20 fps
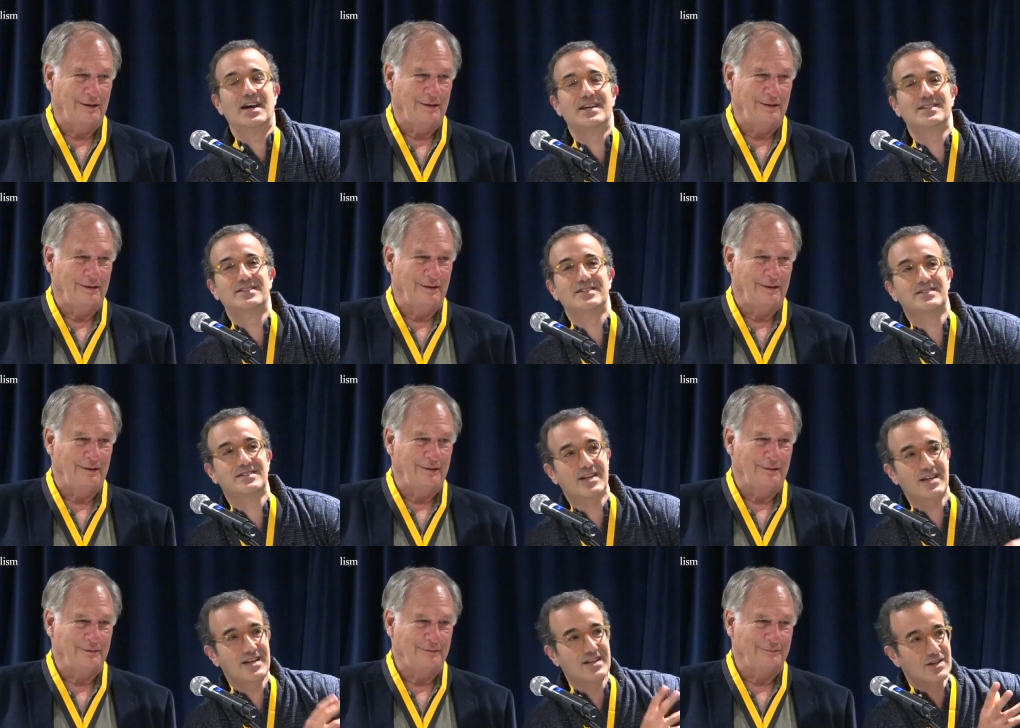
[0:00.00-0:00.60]
Speaker 1: and to
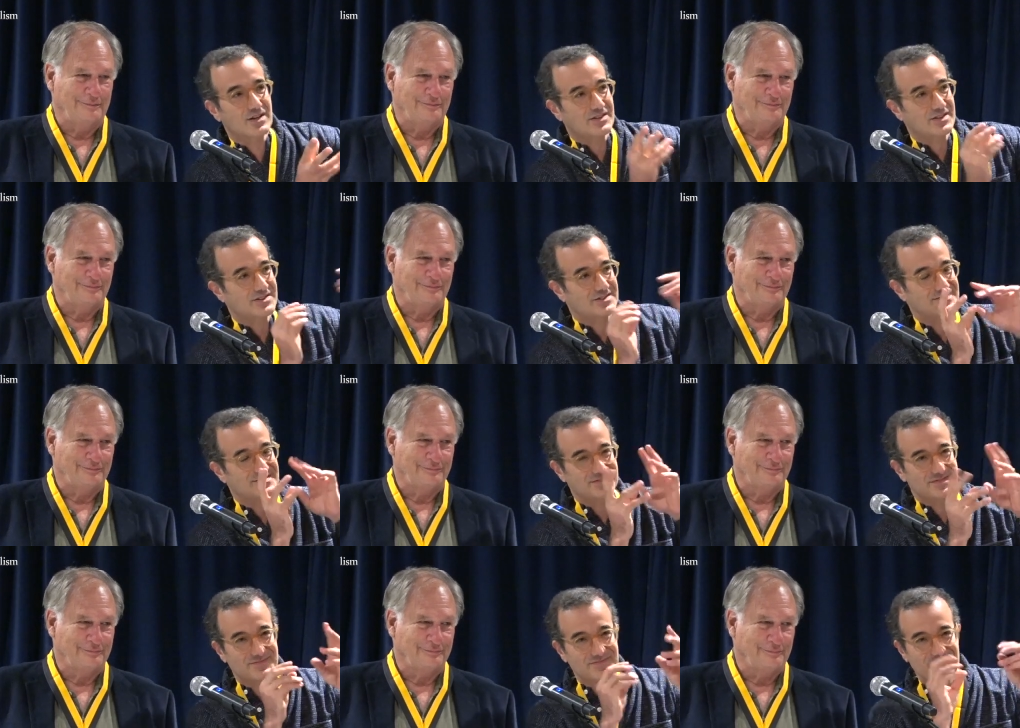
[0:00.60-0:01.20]
take
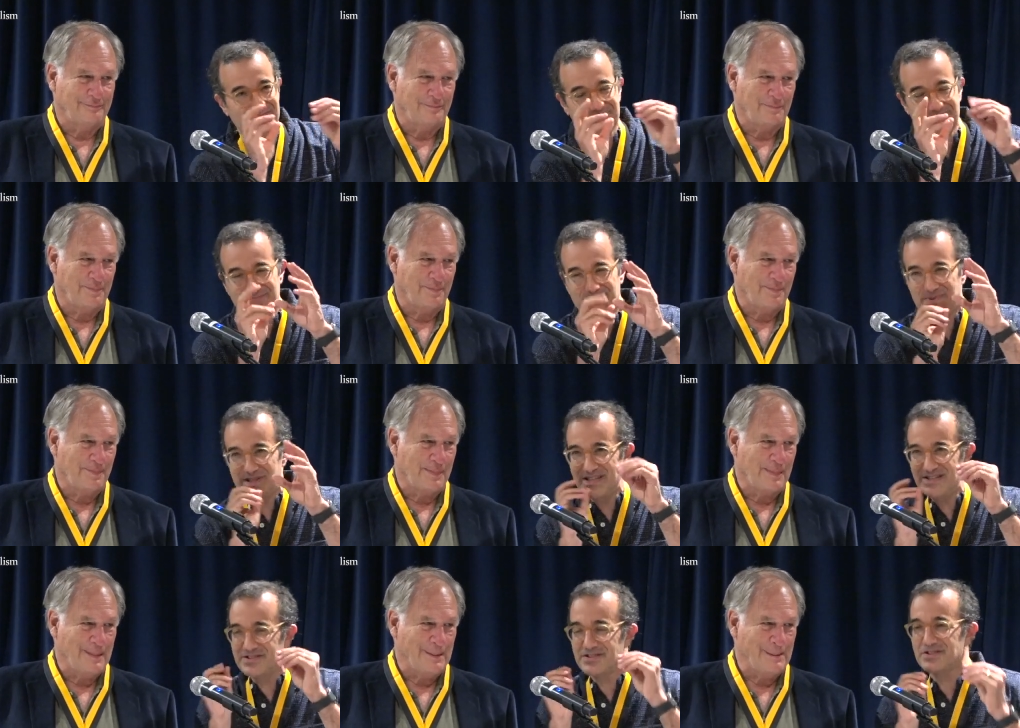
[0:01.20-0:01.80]

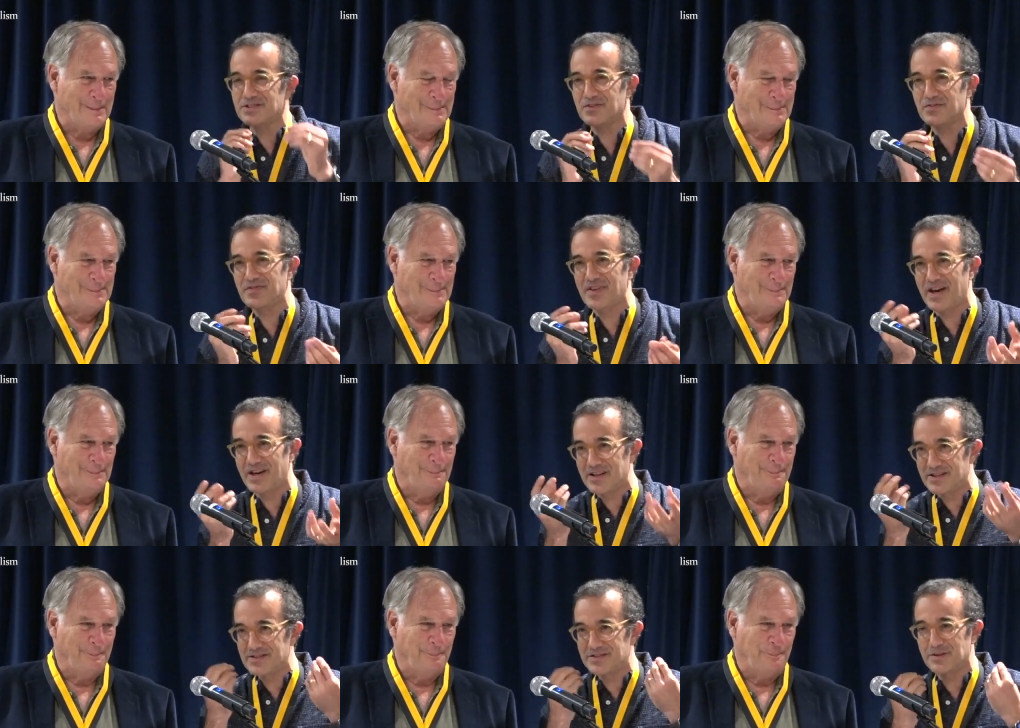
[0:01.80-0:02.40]
pieces of
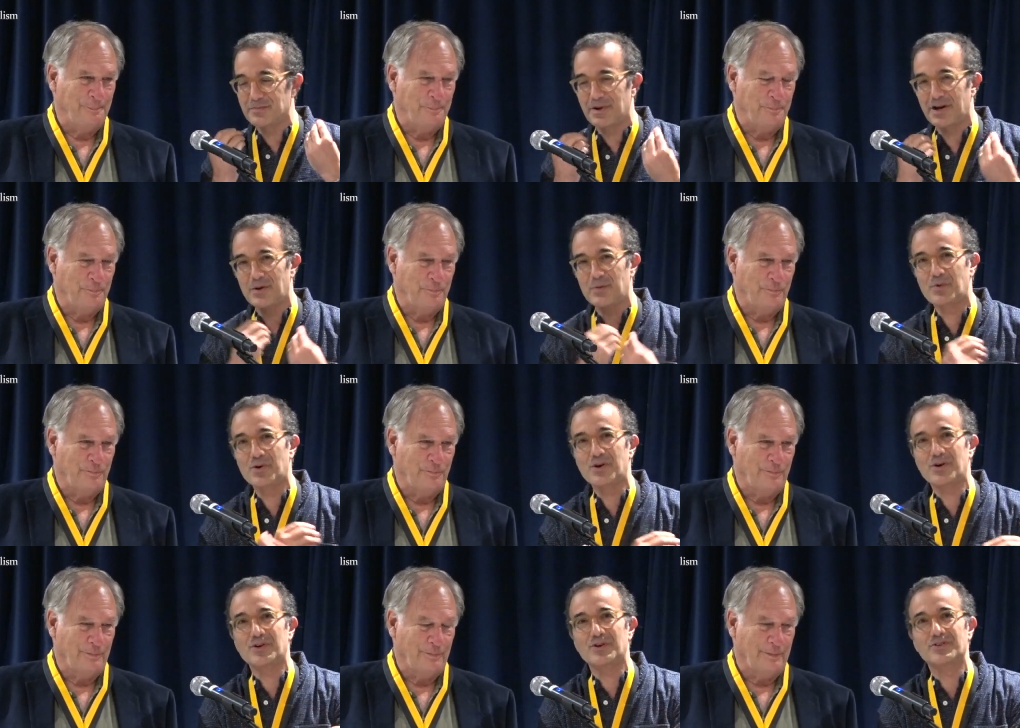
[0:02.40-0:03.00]
that into my
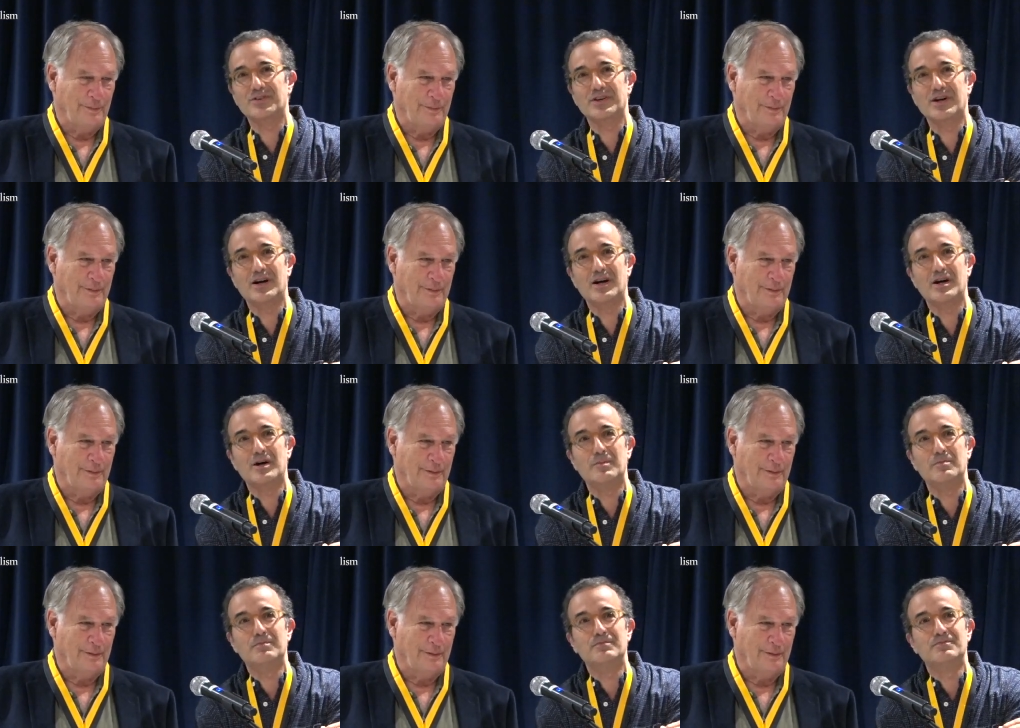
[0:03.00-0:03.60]
world.
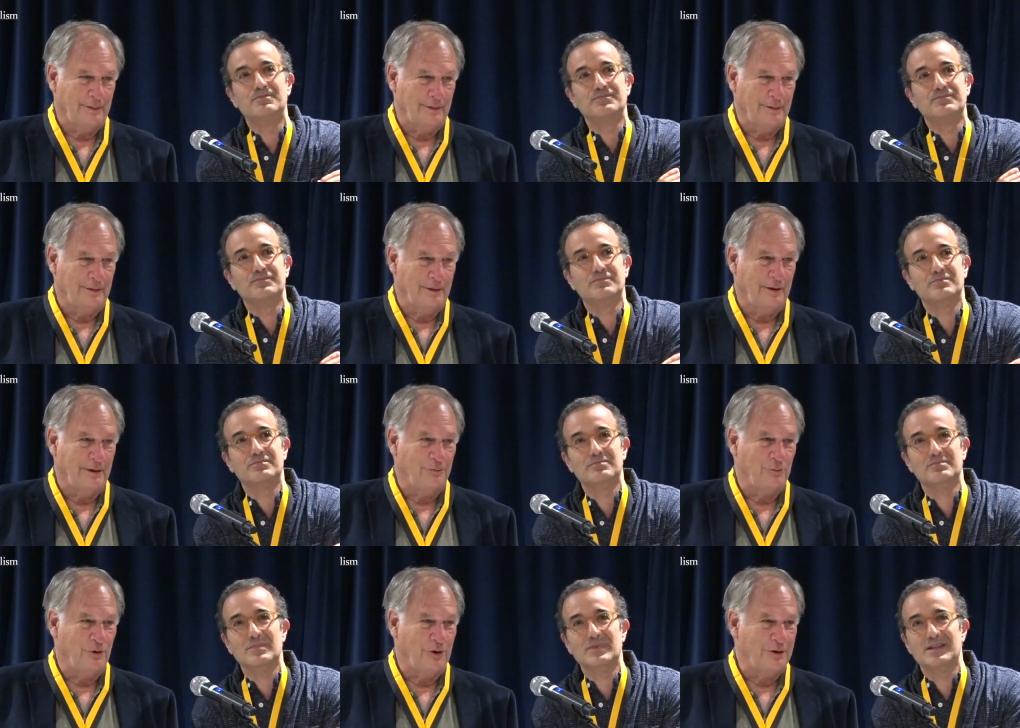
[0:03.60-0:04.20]
Um,
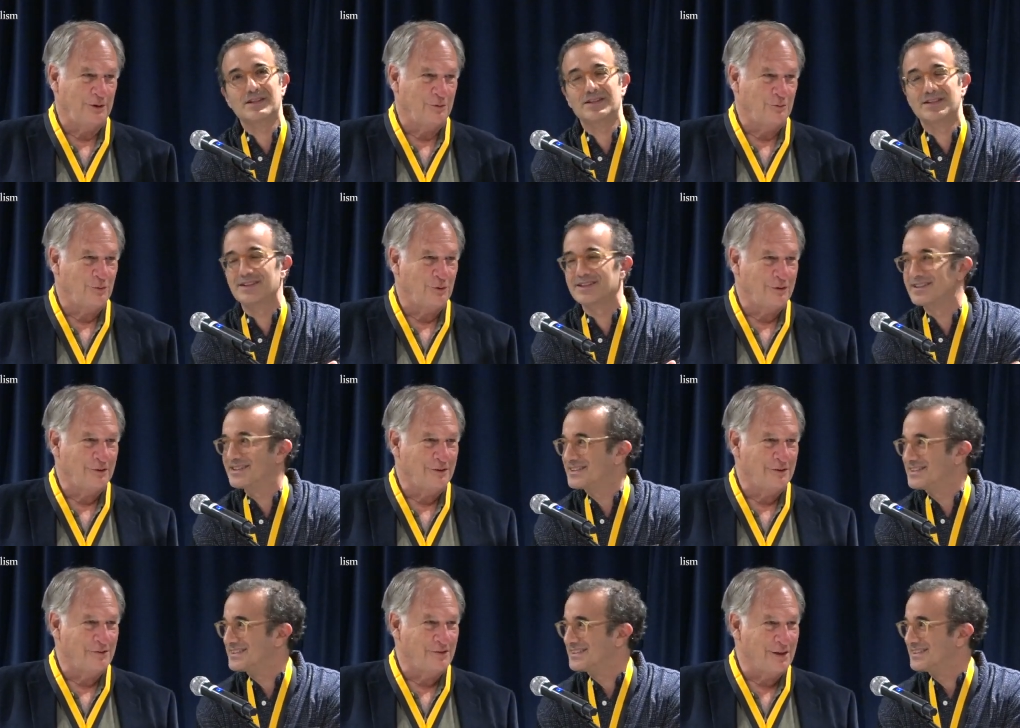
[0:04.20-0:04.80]
and what a
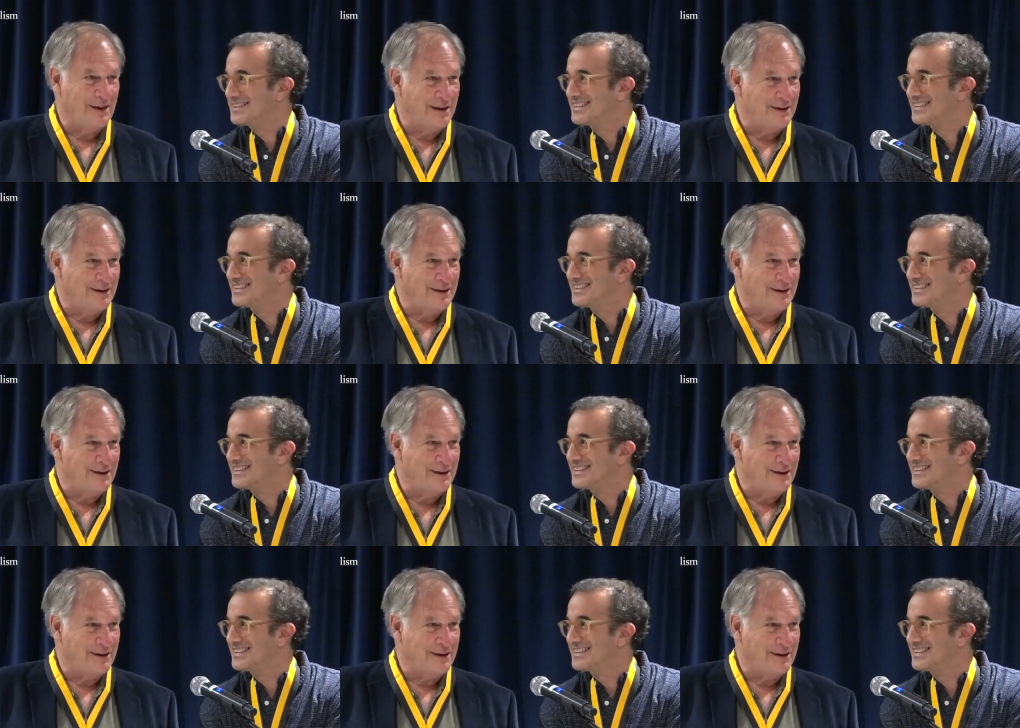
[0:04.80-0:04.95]
world